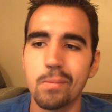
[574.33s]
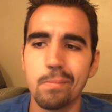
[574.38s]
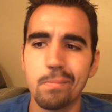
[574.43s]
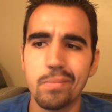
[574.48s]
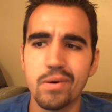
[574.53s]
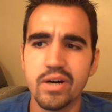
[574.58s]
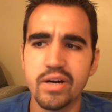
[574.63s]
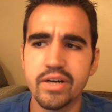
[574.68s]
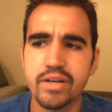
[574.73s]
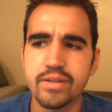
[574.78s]

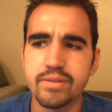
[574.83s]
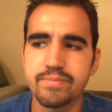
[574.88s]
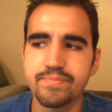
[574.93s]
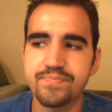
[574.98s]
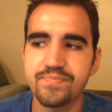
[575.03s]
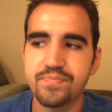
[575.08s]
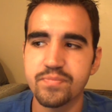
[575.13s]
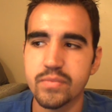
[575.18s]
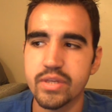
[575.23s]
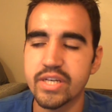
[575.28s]
but
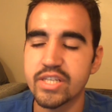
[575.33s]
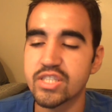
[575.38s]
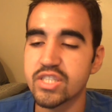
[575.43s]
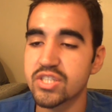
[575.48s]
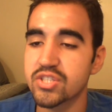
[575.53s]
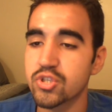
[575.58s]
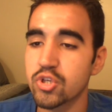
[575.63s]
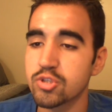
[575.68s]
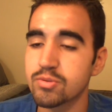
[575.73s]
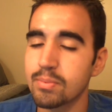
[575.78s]
it
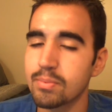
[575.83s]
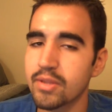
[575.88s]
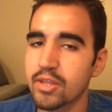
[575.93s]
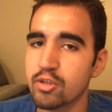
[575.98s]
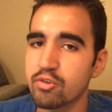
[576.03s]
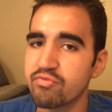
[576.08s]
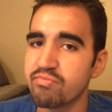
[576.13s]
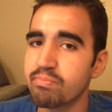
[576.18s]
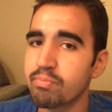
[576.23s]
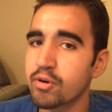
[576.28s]
just shows people that
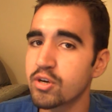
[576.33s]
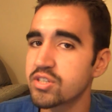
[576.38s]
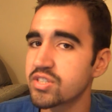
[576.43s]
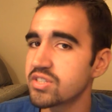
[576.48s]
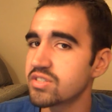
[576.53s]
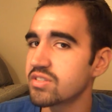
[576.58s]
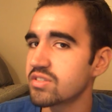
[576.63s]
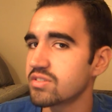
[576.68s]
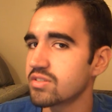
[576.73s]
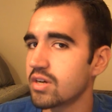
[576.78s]
you've
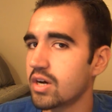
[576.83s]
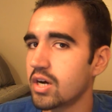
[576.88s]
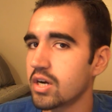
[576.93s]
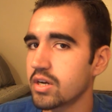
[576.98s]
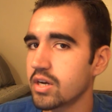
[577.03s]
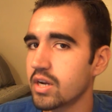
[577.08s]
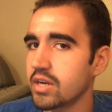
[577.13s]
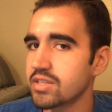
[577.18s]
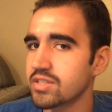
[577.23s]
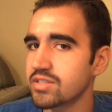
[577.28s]
purchased the song,
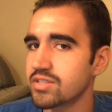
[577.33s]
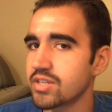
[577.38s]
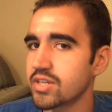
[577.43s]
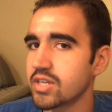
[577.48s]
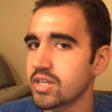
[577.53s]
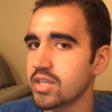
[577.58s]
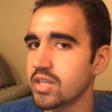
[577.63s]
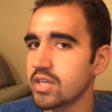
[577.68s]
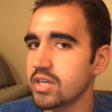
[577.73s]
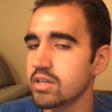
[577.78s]
not
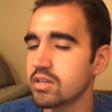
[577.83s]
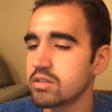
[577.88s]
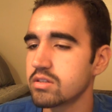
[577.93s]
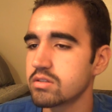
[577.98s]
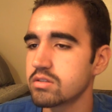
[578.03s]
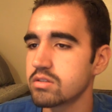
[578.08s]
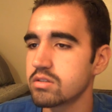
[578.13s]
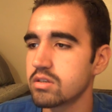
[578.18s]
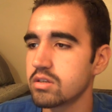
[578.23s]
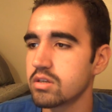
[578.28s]
necessarily
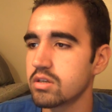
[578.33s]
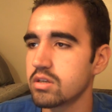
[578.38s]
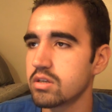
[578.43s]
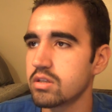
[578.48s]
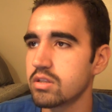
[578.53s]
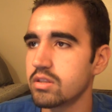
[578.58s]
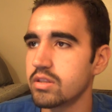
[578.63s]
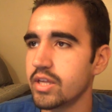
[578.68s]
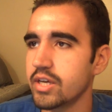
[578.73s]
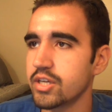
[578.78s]

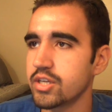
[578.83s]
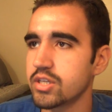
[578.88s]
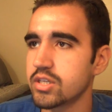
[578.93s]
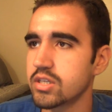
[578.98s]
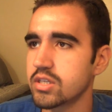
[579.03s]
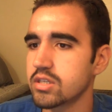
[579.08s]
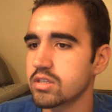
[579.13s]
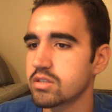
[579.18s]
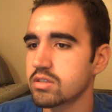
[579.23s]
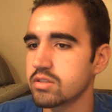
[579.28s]
that
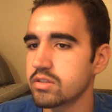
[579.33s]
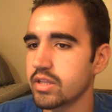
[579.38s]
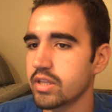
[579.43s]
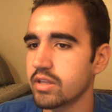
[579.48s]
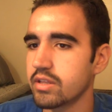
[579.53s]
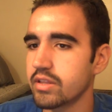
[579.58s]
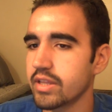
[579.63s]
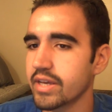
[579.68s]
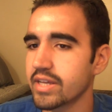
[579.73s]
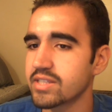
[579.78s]

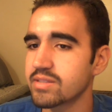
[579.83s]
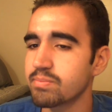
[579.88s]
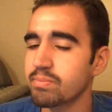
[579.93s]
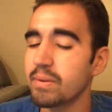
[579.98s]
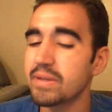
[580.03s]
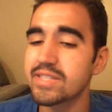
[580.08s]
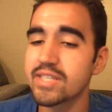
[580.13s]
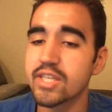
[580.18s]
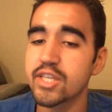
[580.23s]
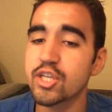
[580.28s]
it's
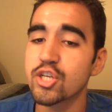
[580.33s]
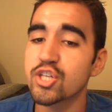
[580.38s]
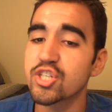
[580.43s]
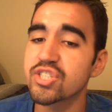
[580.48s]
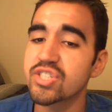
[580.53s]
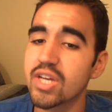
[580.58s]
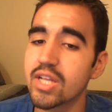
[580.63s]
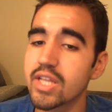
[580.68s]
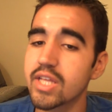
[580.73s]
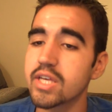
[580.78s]
basically you're
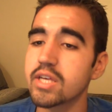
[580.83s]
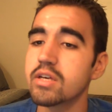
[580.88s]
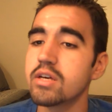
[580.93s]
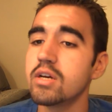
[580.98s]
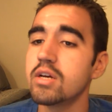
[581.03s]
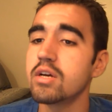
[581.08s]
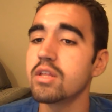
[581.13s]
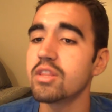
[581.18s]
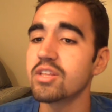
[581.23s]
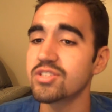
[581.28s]
selling
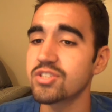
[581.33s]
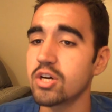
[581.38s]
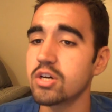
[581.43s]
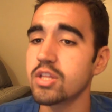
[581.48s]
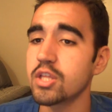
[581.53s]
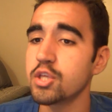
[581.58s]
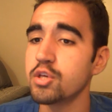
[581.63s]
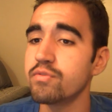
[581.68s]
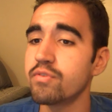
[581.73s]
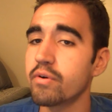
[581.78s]
the song
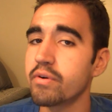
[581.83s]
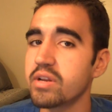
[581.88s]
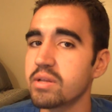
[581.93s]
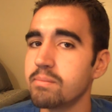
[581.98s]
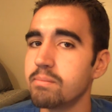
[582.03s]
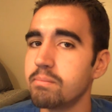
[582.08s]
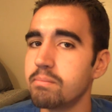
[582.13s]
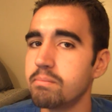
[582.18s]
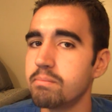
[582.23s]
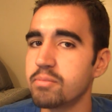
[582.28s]
that you've already
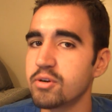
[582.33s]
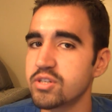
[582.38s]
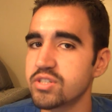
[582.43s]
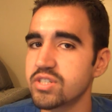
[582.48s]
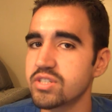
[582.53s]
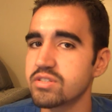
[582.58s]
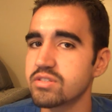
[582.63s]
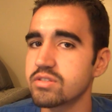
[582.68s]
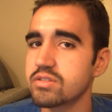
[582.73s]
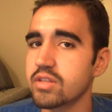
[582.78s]

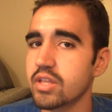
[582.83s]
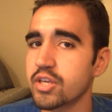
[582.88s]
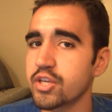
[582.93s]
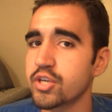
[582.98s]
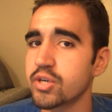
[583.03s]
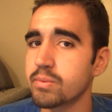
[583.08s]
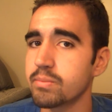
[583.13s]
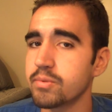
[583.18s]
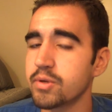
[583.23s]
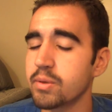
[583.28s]
purchased. Like
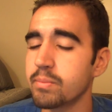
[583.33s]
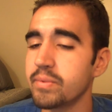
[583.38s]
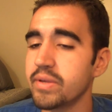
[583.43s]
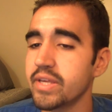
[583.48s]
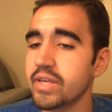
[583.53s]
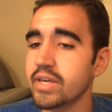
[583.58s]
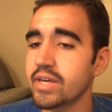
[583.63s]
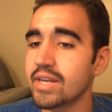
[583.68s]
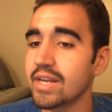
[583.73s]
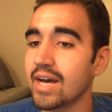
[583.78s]
you're
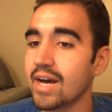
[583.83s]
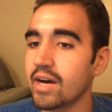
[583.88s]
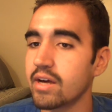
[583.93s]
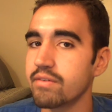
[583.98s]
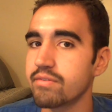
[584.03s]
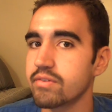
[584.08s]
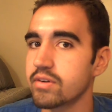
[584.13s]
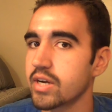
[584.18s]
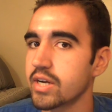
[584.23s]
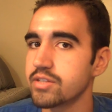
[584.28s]
being an
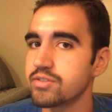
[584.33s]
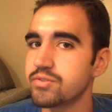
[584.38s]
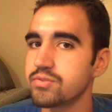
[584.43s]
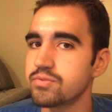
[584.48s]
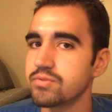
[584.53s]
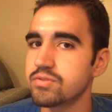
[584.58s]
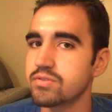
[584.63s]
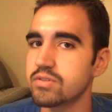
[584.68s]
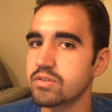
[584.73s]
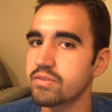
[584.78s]
ad for
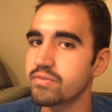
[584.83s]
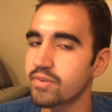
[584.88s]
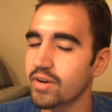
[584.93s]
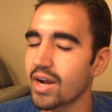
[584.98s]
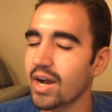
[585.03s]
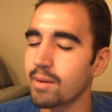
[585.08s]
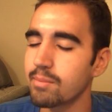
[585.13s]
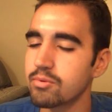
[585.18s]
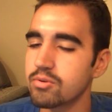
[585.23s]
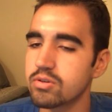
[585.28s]
iTunes or for
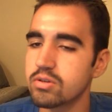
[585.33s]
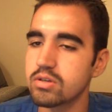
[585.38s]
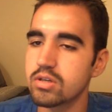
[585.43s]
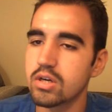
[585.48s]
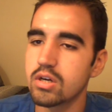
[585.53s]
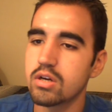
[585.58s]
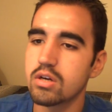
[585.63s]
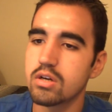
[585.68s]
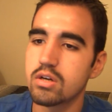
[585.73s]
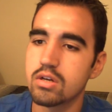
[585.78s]
Apple.
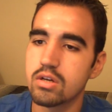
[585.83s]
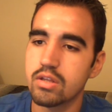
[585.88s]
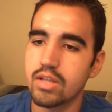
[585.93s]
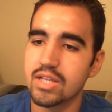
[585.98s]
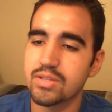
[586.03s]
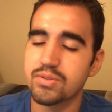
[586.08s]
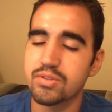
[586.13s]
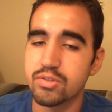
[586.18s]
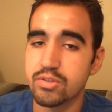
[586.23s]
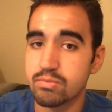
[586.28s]

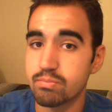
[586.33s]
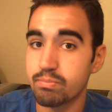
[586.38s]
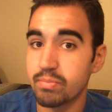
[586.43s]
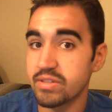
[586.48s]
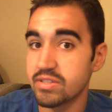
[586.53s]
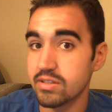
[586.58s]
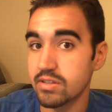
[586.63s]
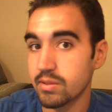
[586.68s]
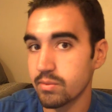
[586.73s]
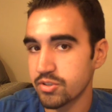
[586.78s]
That's
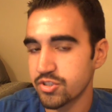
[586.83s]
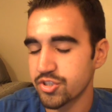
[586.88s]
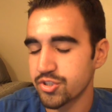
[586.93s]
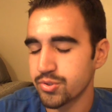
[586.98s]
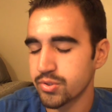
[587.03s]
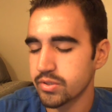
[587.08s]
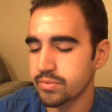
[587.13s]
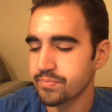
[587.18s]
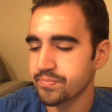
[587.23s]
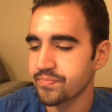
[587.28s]
basically what you're
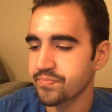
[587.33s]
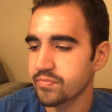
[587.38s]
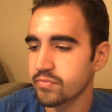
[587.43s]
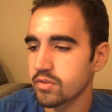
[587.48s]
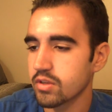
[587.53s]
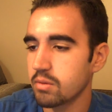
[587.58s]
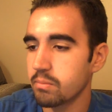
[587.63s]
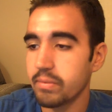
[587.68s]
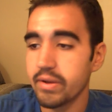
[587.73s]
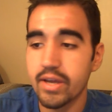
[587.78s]
doing.
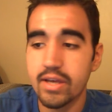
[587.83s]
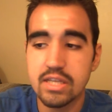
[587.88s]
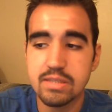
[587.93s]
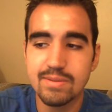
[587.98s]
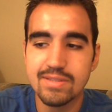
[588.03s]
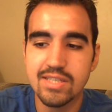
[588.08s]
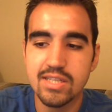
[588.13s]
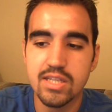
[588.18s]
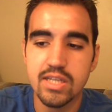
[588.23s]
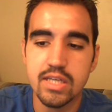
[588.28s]
But yeah, that's
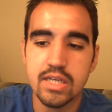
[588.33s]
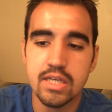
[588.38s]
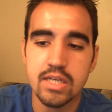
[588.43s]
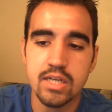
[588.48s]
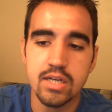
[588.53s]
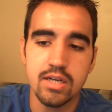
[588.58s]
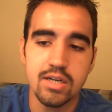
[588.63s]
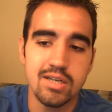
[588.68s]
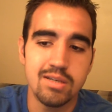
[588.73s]
basically it.